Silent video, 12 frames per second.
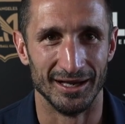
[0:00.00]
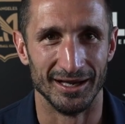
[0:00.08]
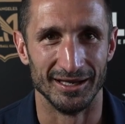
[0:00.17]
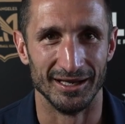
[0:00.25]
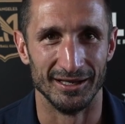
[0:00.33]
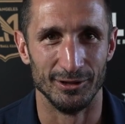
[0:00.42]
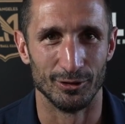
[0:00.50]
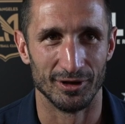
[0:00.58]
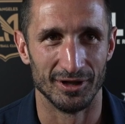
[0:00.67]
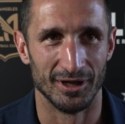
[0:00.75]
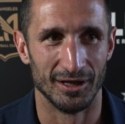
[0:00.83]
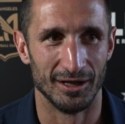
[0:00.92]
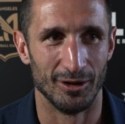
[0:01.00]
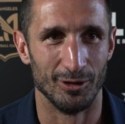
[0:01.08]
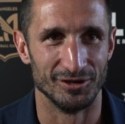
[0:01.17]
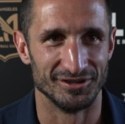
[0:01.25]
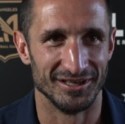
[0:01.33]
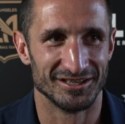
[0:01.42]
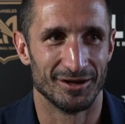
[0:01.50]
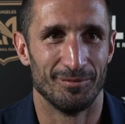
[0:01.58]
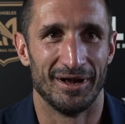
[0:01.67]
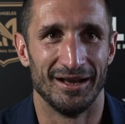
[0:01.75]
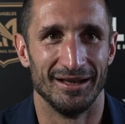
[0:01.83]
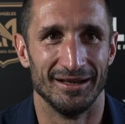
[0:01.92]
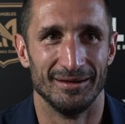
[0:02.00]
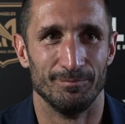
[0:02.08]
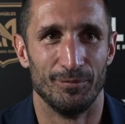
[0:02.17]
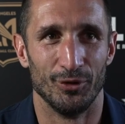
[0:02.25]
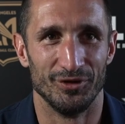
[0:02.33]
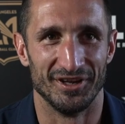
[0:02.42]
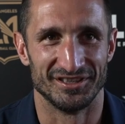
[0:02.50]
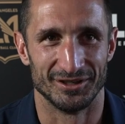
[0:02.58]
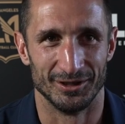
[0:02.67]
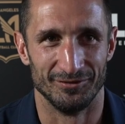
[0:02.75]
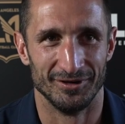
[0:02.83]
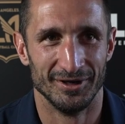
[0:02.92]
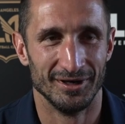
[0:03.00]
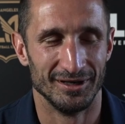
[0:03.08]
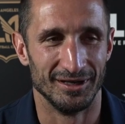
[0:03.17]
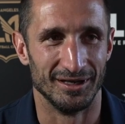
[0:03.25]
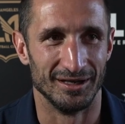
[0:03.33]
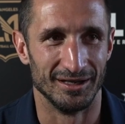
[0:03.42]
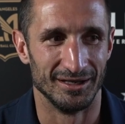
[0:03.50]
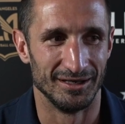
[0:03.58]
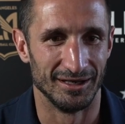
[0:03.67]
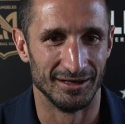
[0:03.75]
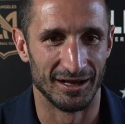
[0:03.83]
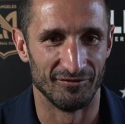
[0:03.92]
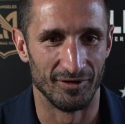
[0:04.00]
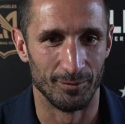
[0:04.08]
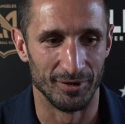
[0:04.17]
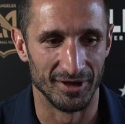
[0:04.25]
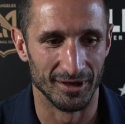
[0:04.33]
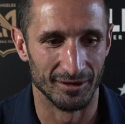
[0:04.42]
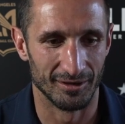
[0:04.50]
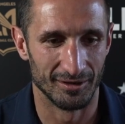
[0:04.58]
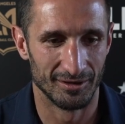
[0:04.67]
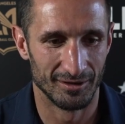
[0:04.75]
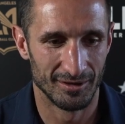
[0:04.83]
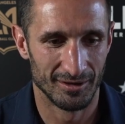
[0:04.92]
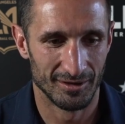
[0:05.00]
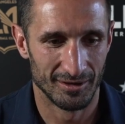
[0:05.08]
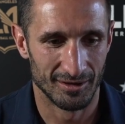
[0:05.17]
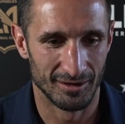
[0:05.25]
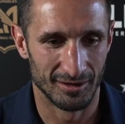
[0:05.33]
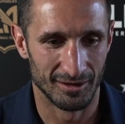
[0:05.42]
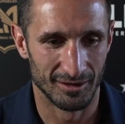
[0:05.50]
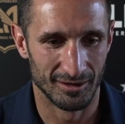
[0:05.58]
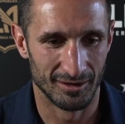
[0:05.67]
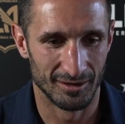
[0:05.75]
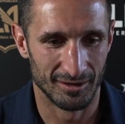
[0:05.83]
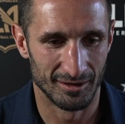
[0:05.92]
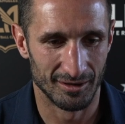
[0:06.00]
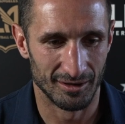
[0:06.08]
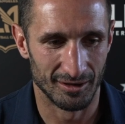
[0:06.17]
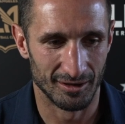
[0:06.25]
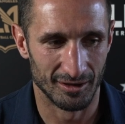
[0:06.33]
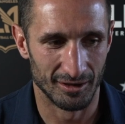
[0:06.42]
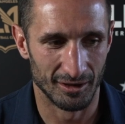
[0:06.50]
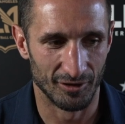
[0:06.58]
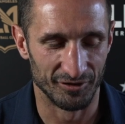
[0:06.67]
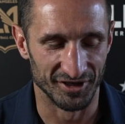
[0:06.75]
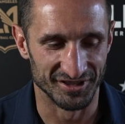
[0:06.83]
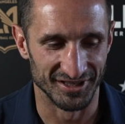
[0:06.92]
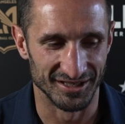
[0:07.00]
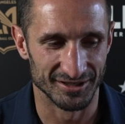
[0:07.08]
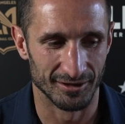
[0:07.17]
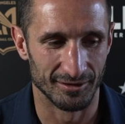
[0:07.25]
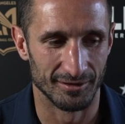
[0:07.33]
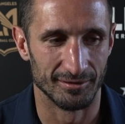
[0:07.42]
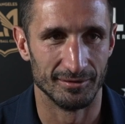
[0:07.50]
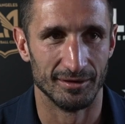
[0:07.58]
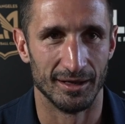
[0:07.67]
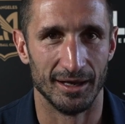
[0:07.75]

he did during the whole season, but both deserve the MVP of the season.